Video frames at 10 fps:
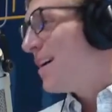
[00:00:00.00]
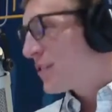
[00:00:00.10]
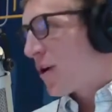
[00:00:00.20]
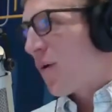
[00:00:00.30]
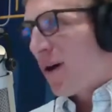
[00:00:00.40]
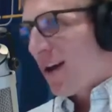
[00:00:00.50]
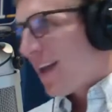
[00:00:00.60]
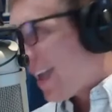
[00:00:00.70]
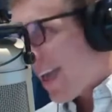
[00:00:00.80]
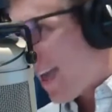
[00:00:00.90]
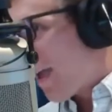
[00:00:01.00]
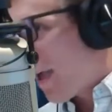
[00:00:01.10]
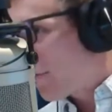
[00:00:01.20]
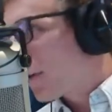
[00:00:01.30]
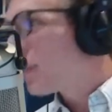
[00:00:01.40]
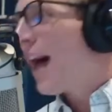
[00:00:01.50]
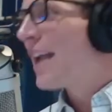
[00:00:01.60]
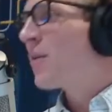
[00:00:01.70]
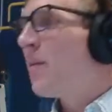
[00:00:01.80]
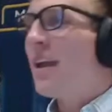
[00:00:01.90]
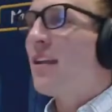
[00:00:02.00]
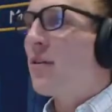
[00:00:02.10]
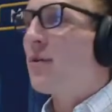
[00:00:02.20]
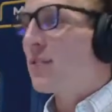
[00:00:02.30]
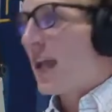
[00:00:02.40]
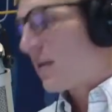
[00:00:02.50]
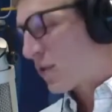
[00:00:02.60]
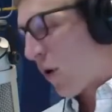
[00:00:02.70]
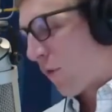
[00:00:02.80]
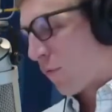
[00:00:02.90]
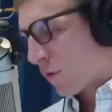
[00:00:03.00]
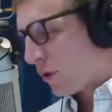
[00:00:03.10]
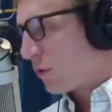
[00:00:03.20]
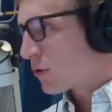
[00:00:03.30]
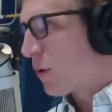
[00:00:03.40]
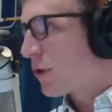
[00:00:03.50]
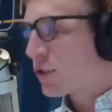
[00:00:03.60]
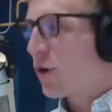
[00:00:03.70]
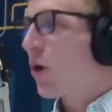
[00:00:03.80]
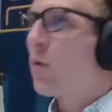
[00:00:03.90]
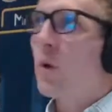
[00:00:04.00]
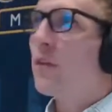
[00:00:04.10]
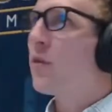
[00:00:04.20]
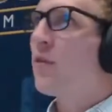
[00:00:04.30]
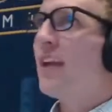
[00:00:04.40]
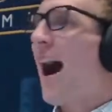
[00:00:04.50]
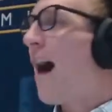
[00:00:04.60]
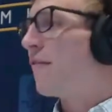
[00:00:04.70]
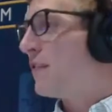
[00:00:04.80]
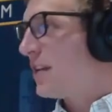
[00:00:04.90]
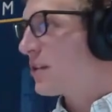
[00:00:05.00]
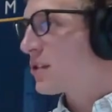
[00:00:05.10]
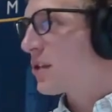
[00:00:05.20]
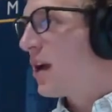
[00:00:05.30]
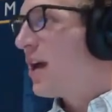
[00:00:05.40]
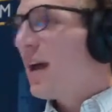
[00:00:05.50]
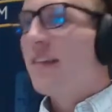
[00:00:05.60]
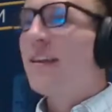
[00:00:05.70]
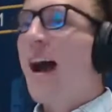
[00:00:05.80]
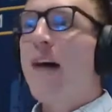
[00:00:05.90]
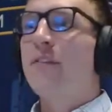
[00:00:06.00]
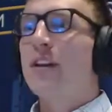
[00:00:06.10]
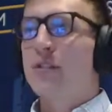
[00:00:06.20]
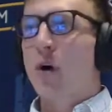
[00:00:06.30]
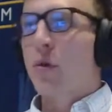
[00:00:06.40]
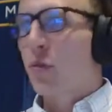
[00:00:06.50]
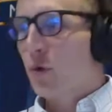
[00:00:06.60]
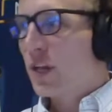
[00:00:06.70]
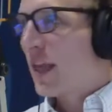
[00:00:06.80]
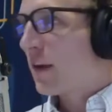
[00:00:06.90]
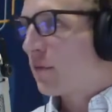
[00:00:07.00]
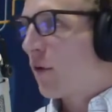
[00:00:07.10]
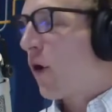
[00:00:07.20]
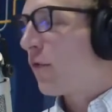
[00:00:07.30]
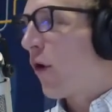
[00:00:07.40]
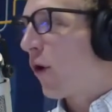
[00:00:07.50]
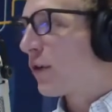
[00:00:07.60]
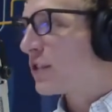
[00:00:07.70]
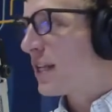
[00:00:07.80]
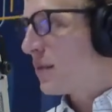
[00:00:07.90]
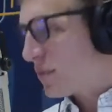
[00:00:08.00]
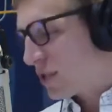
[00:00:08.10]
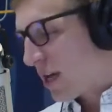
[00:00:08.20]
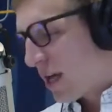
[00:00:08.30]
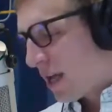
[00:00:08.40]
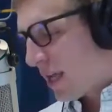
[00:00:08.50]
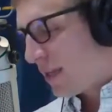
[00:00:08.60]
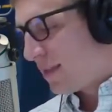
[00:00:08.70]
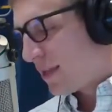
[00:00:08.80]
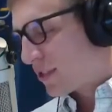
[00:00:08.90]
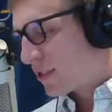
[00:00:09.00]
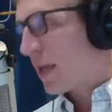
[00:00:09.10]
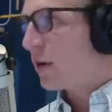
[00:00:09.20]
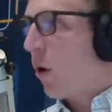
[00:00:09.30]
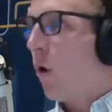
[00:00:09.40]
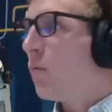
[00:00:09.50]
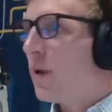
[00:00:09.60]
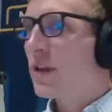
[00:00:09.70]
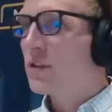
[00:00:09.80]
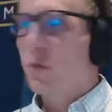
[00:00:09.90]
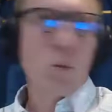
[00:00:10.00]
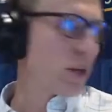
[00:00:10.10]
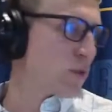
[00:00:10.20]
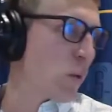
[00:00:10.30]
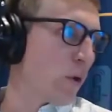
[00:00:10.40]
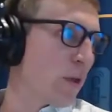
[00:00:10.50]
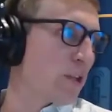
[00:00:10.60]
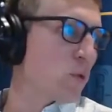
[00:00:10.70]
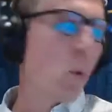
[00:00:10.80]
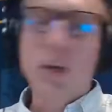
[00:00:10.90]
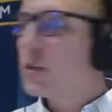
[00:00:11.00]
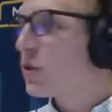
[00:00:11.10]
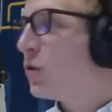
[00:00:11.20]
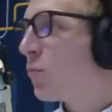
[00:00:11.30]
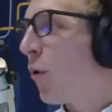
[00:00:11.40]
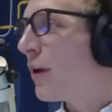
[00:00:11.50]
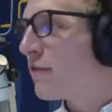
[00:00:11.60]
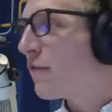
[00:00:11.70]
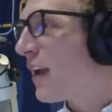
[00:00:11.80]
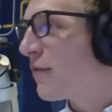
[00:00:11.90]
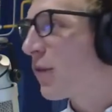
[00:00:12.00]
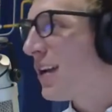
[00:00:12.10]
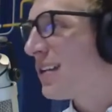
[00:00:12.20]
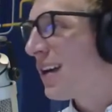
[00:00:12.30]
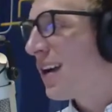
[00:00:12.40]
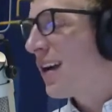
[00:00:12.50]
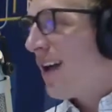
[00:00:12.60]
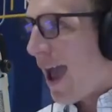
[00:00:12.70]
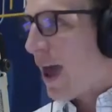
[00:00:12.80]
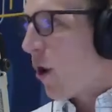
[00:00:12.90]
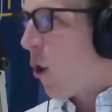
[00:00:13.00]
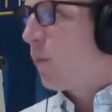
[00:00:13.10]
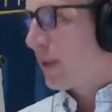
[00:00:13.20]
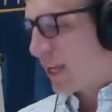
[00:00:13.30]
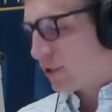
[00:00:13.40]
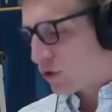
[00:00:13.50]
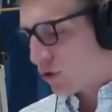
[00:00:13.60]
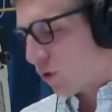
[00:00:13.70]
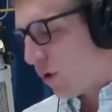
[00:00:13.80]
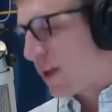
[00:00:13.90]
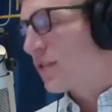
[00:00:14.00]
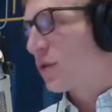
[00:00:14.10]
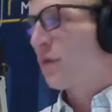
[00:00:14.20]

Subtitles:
So if you're like me, those games are for you. So I'll start with the obvious. And the obvious are the 3 that involve our teams in this state. Ole Miss, for what it's worth, a 22-point favorite at home against Troy. So if